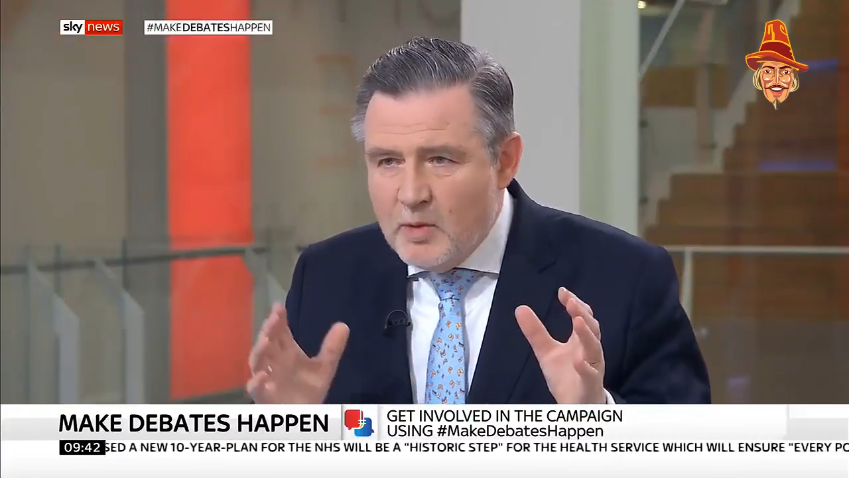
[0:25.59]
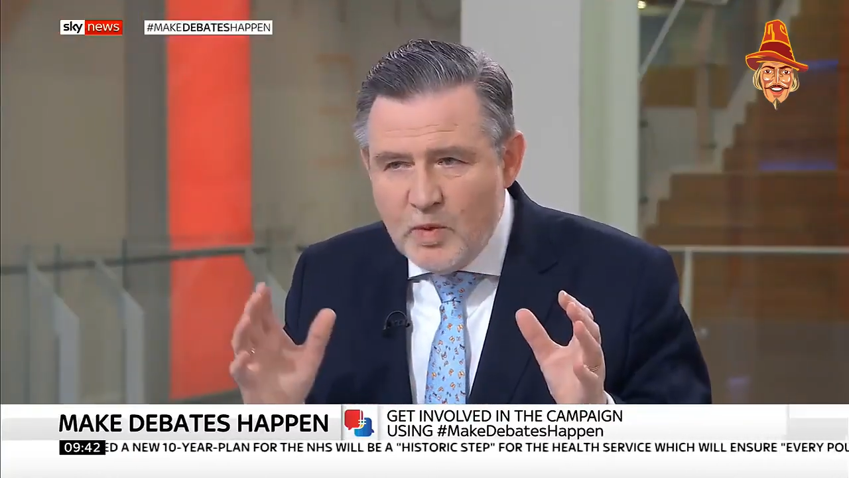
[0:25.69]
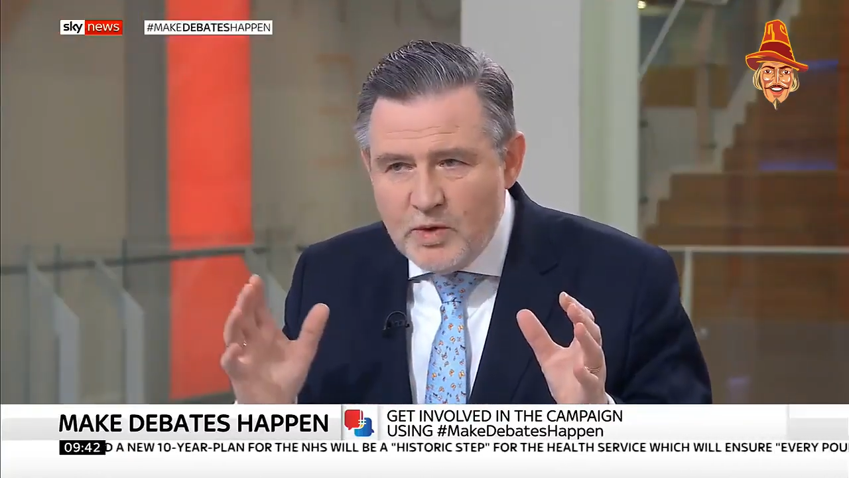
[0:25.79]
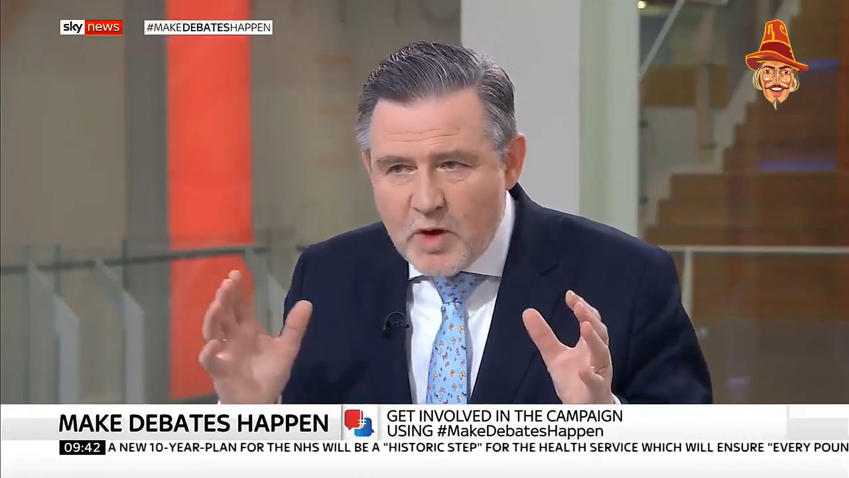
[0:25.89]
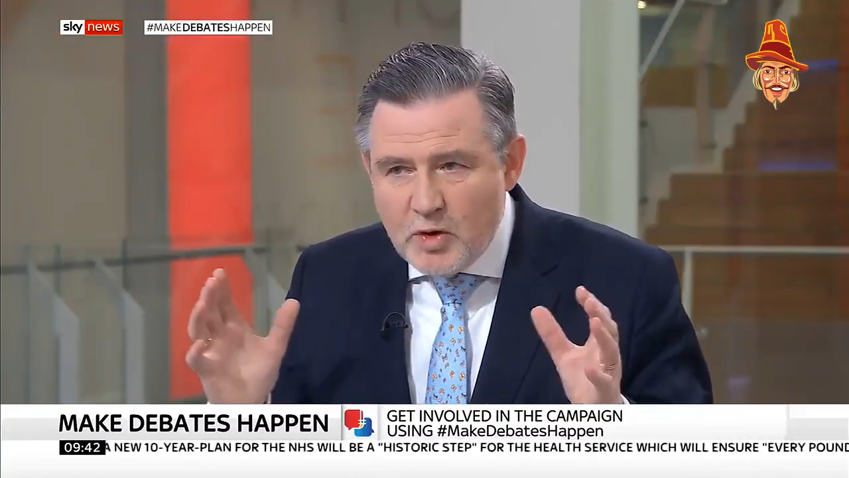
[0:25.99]

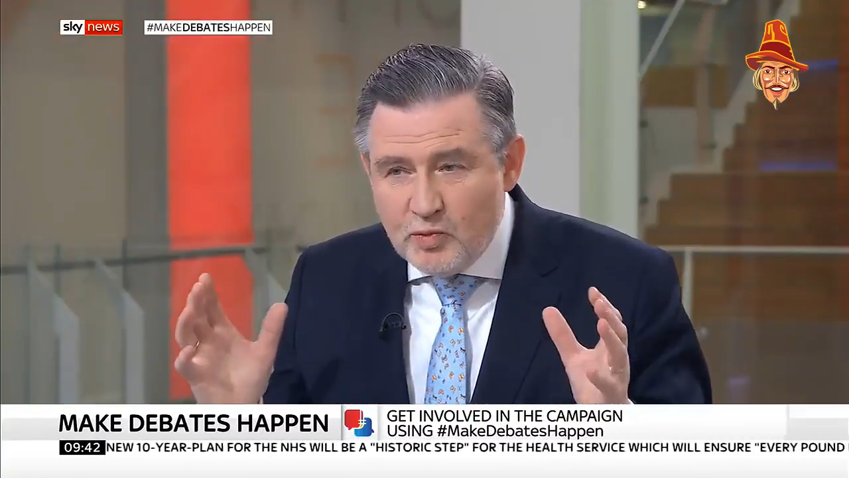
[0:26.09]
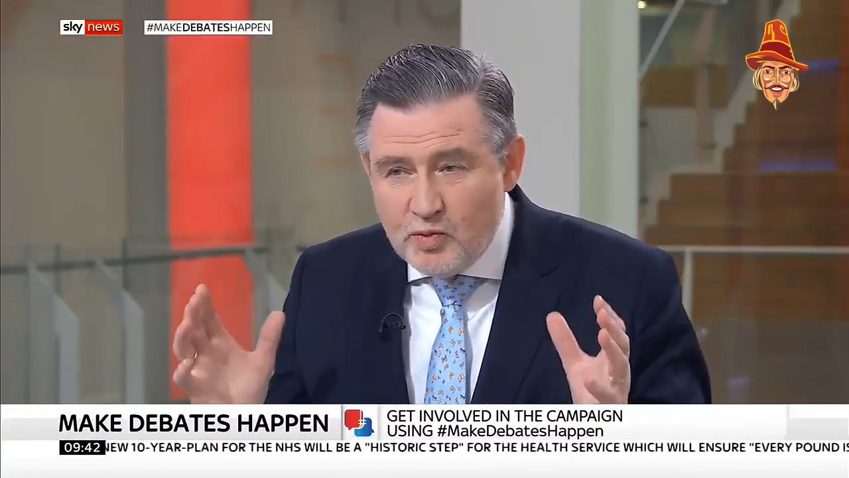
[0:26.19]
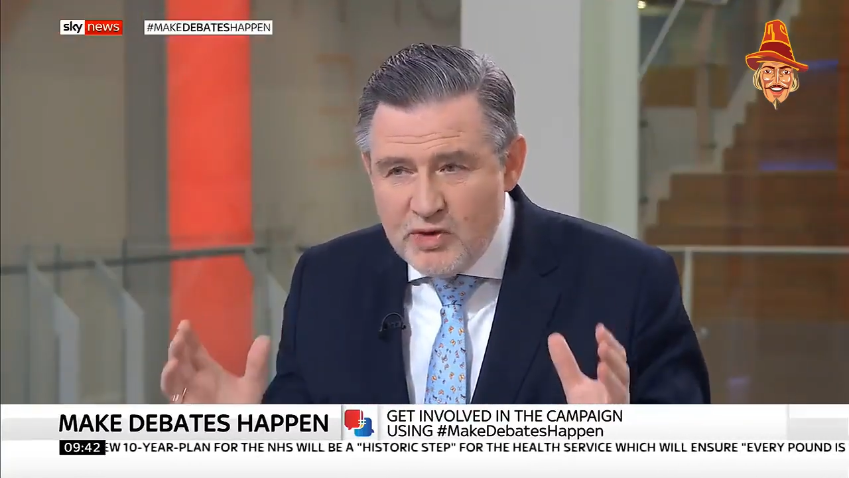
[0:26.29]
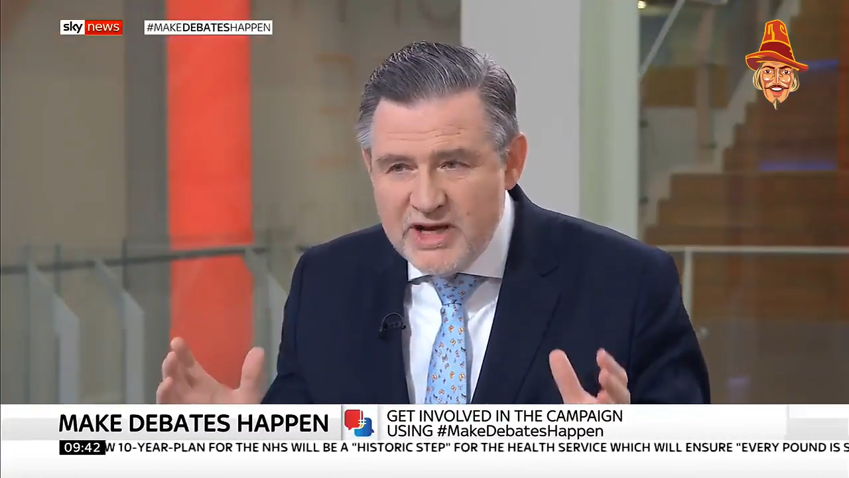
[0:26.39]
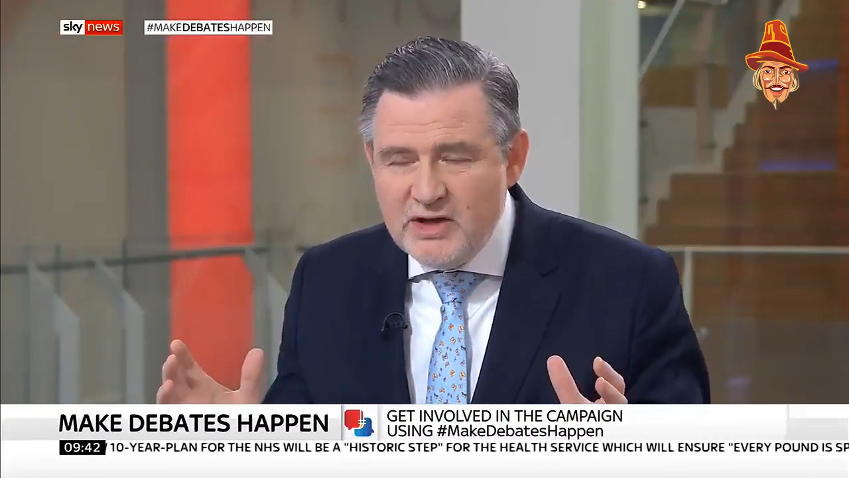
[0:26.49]
would
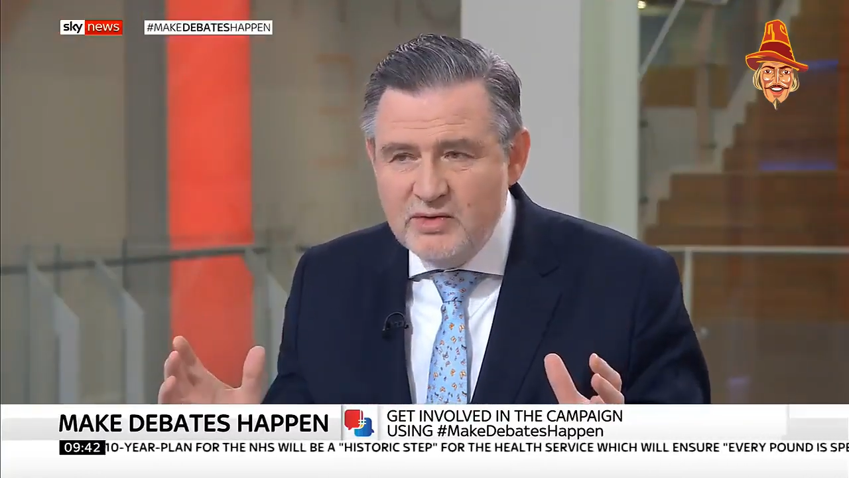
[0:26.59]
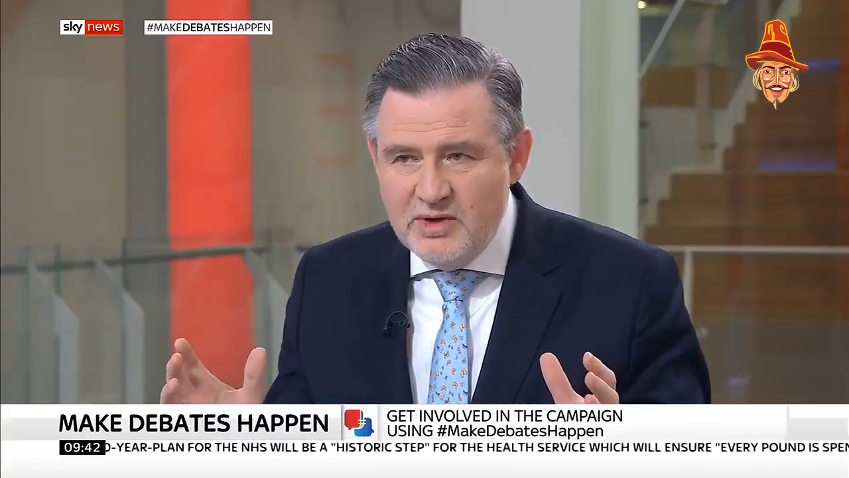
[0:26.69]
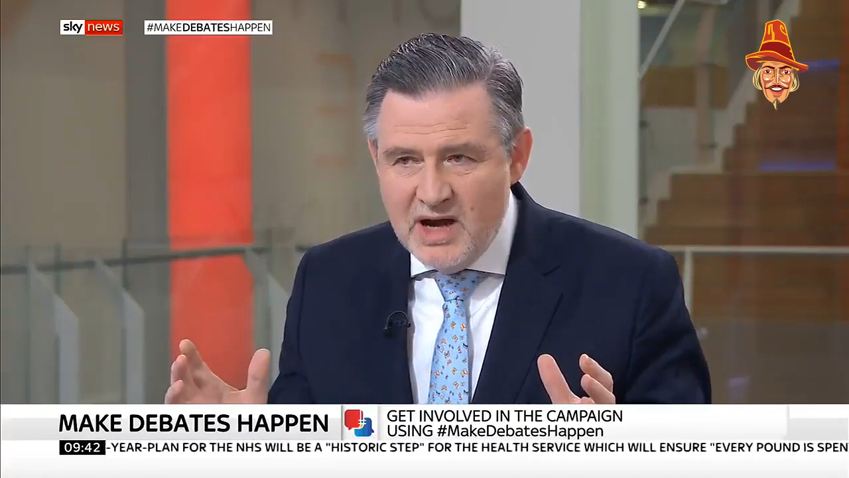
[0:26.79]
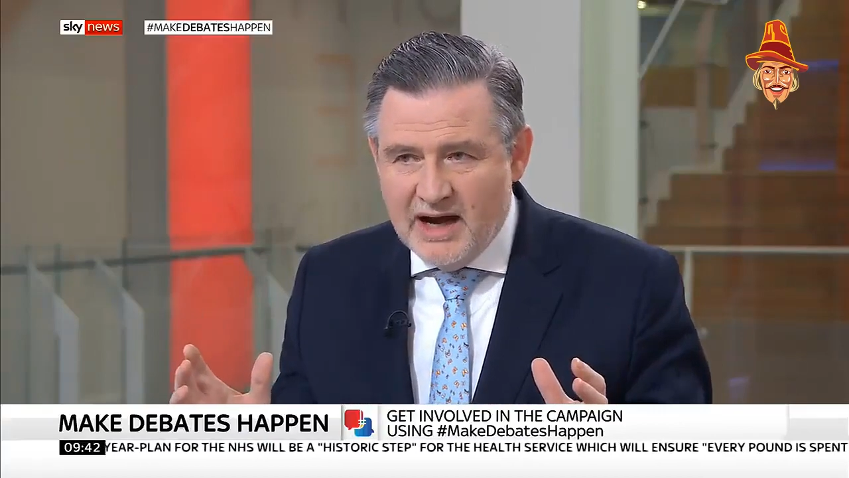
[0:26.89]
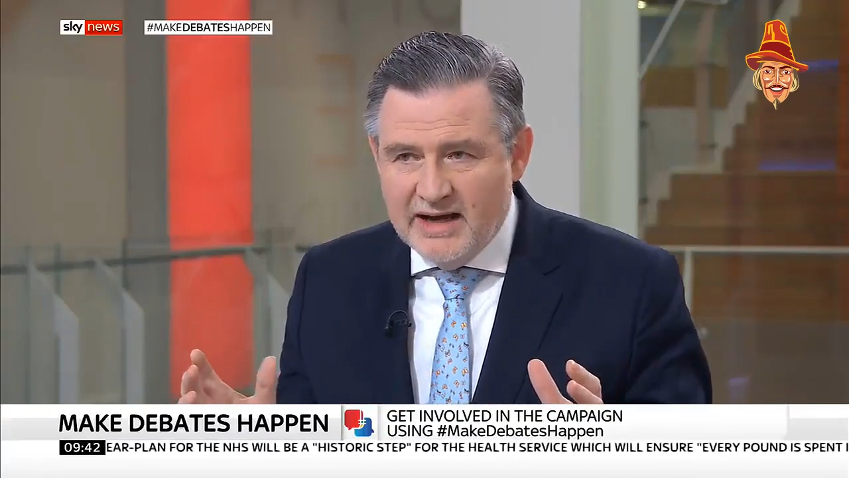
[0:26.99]

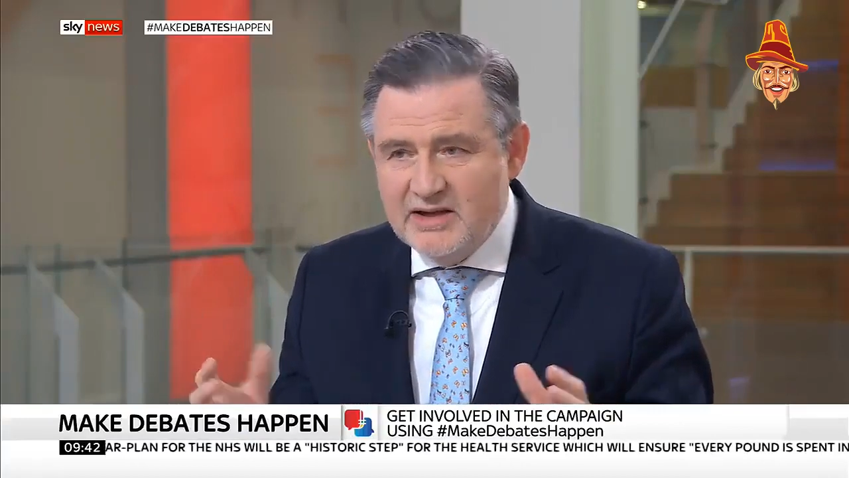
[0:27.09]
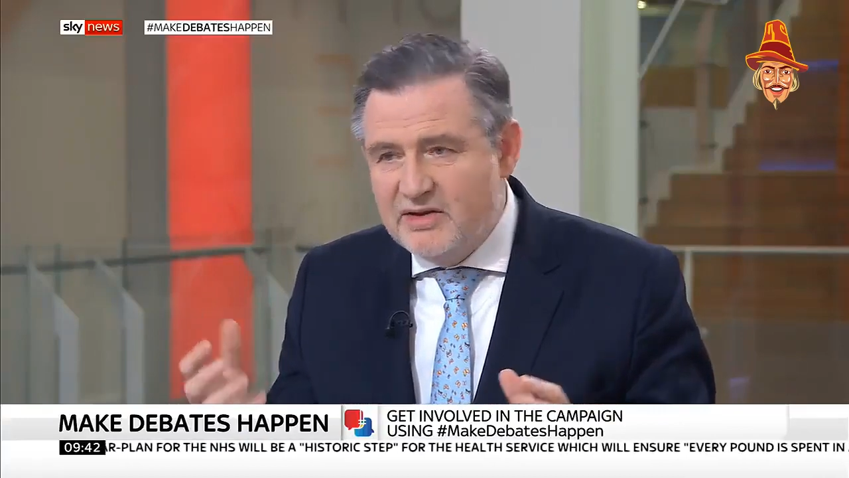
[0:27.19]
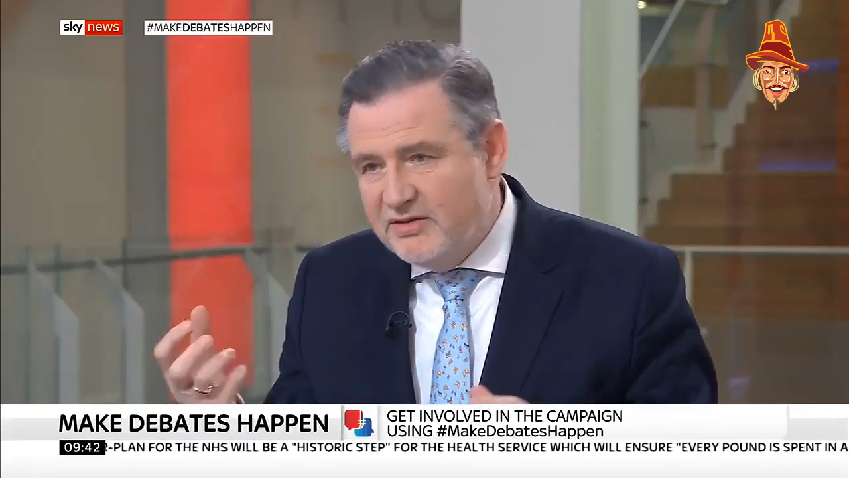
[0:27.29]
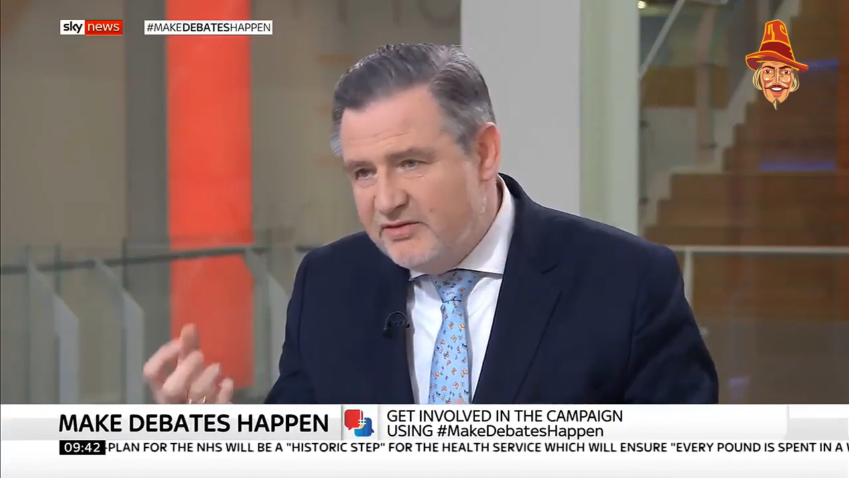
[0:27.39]
reunite